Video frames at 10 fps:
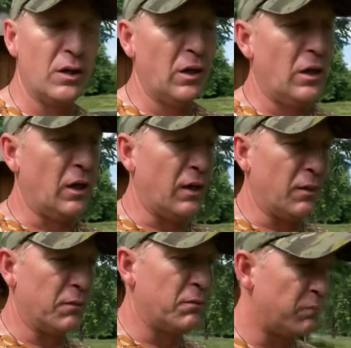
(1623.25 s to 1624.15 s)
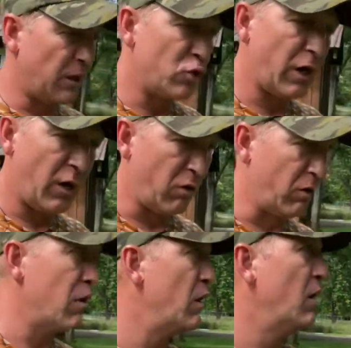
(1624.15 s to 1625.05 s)
Uh, they share
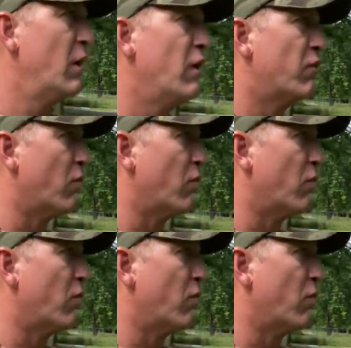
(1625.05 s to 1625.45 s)
their